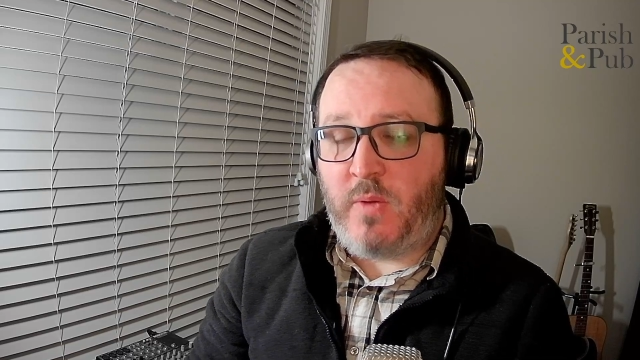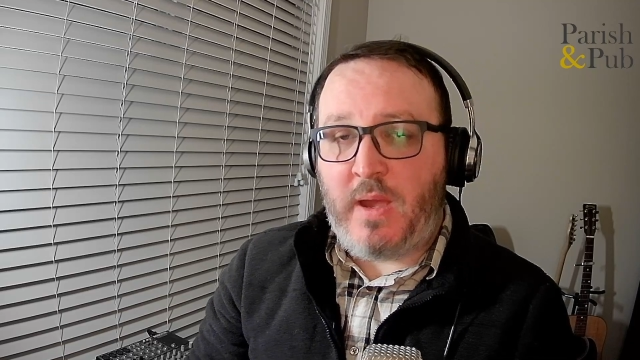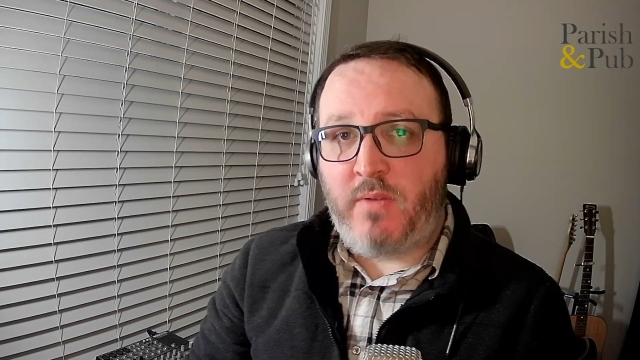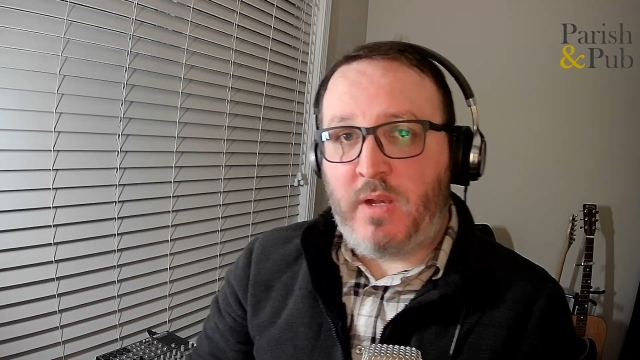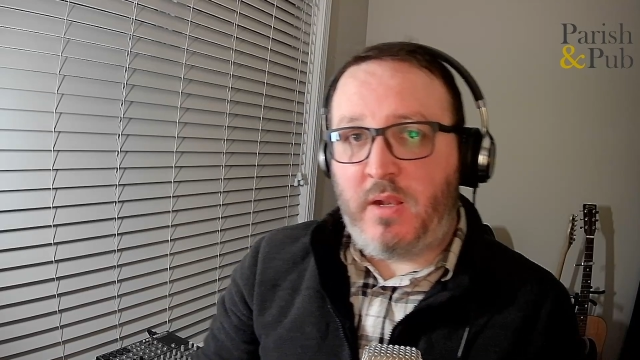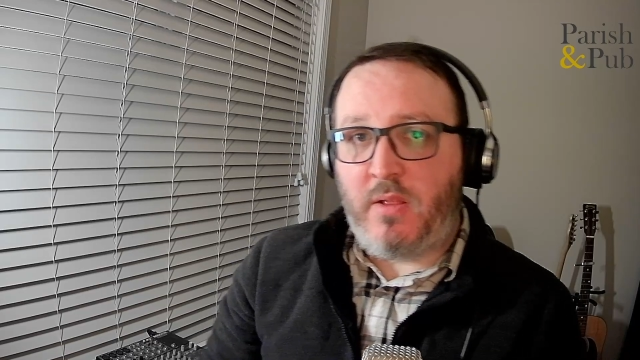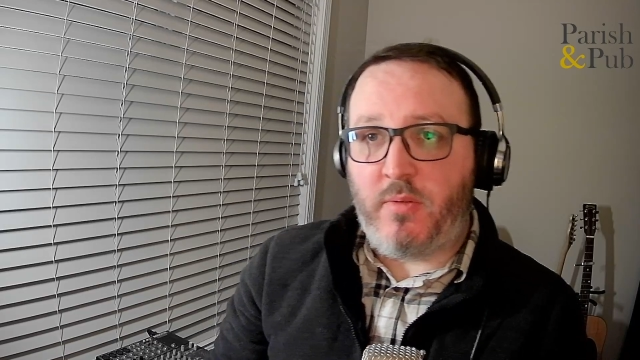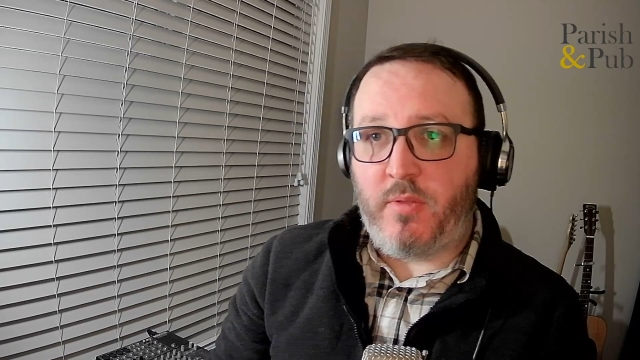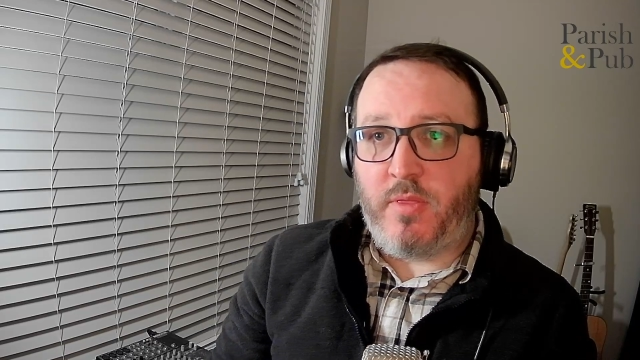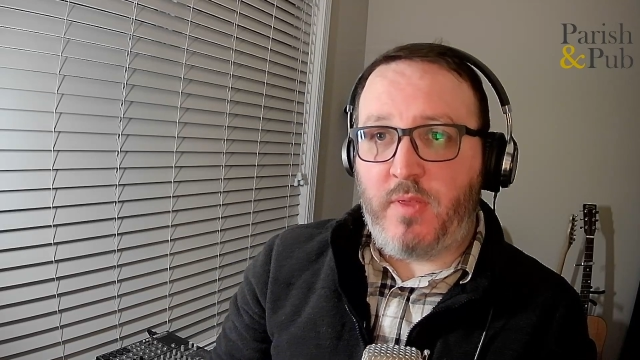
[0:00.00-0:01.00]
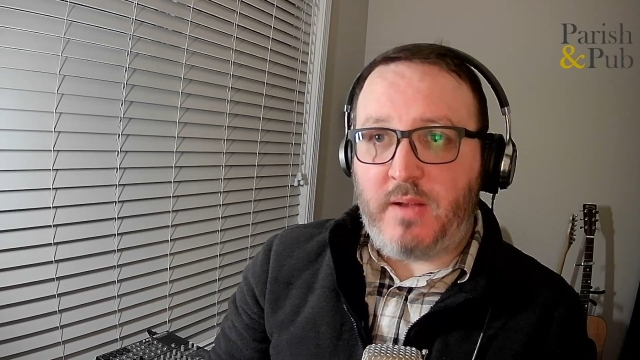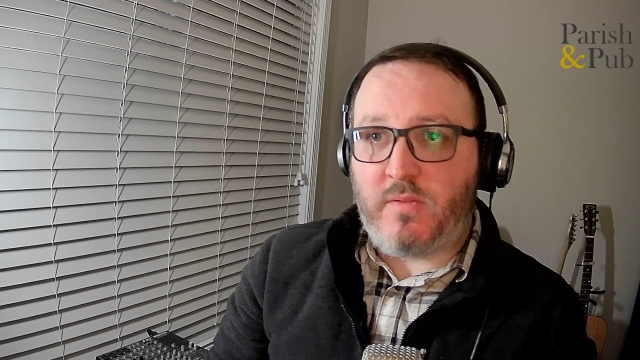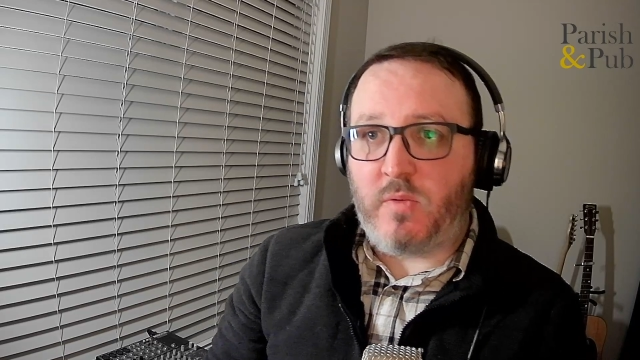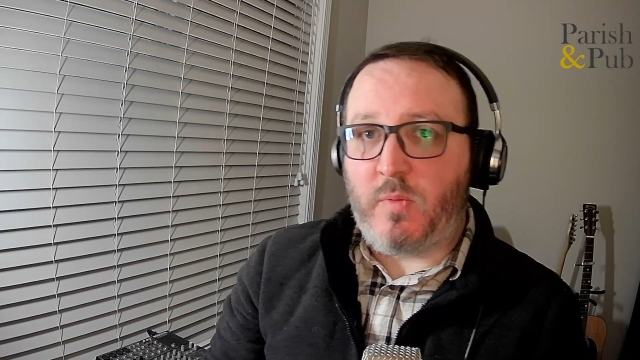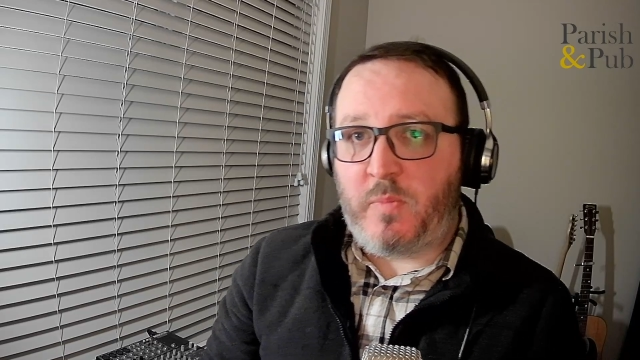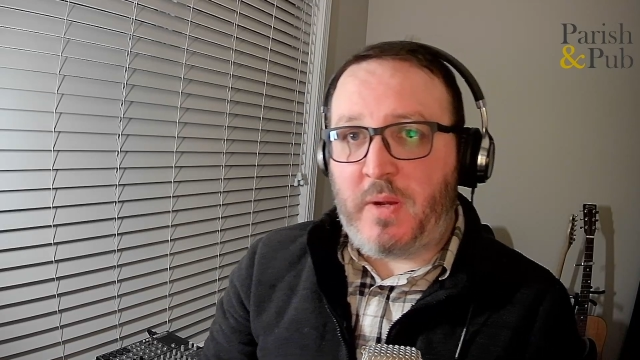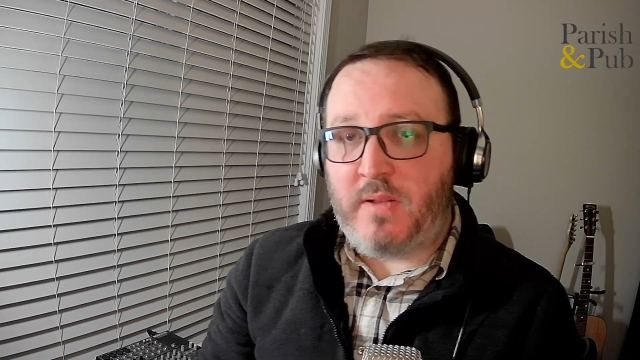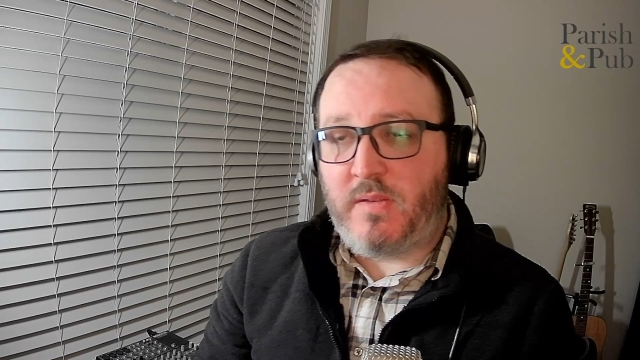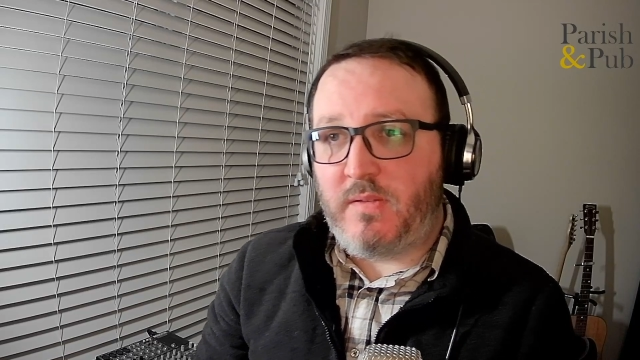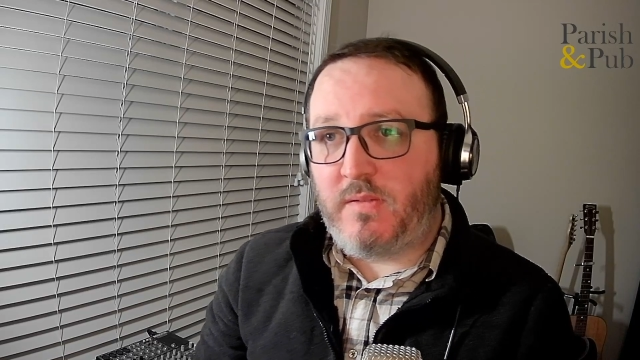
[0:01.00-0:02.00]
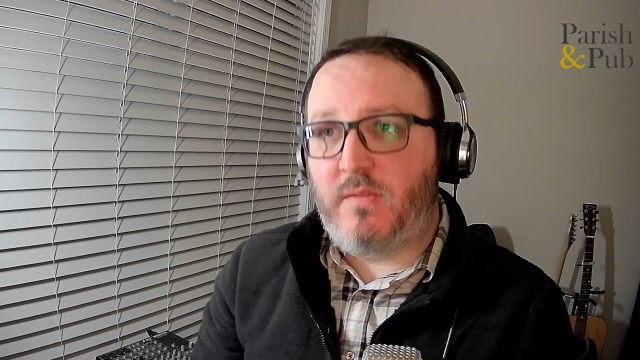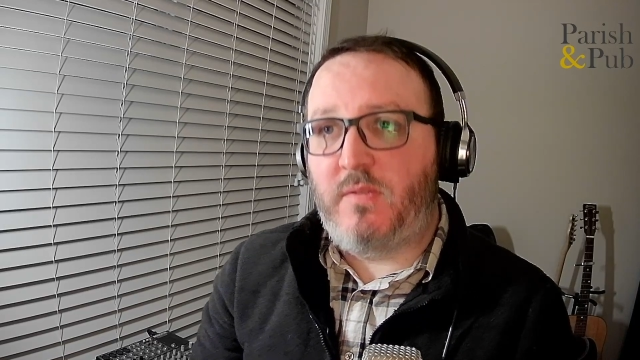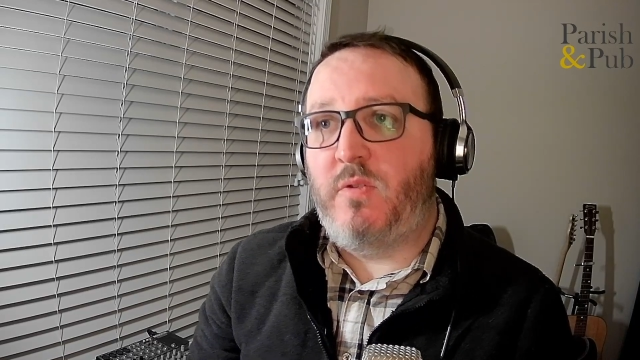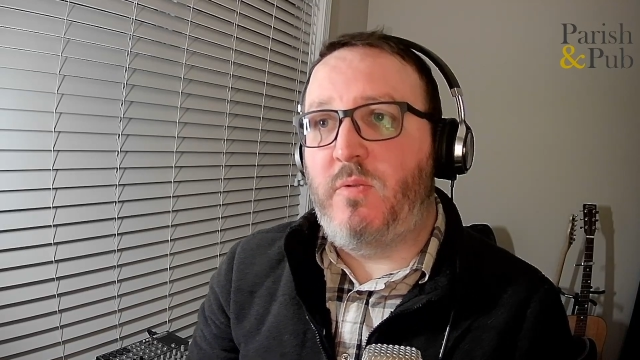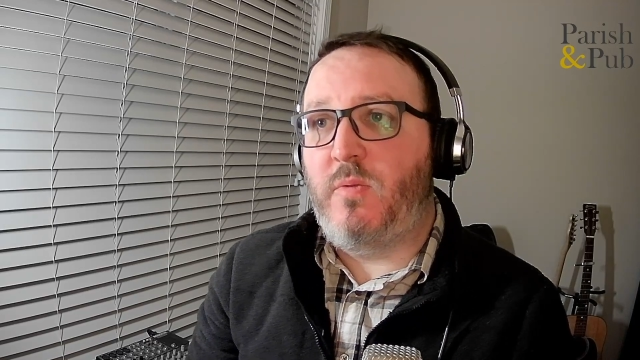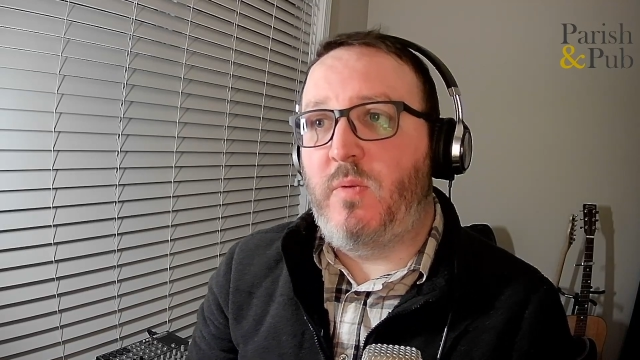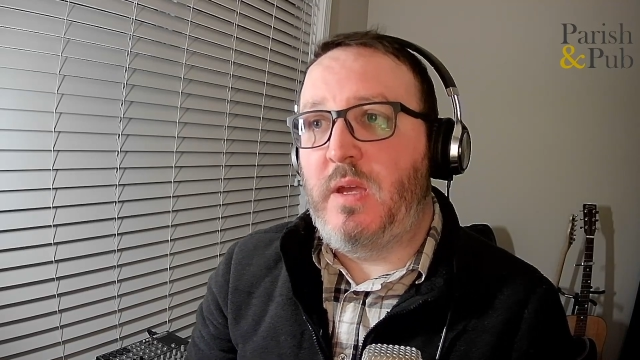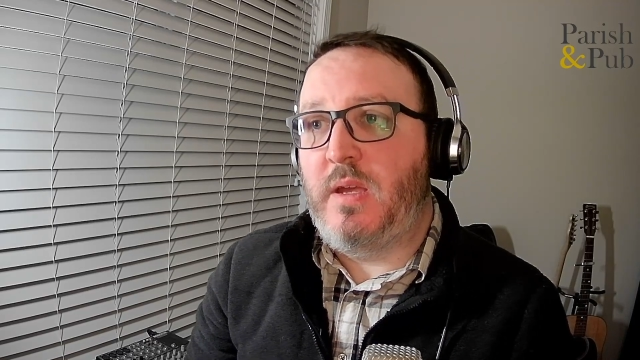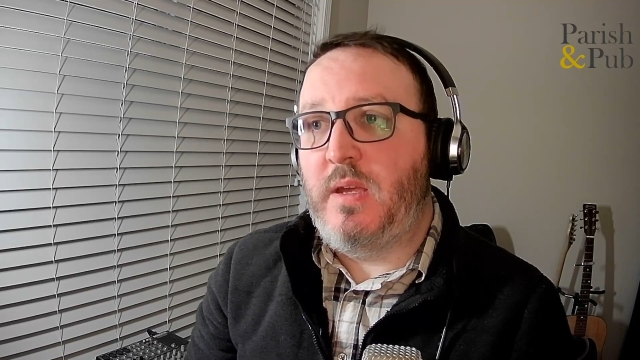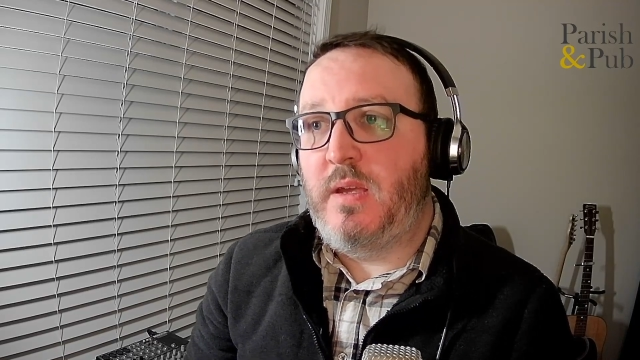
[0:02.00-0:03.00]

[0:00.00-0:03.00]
If you have any other thoughts or responses to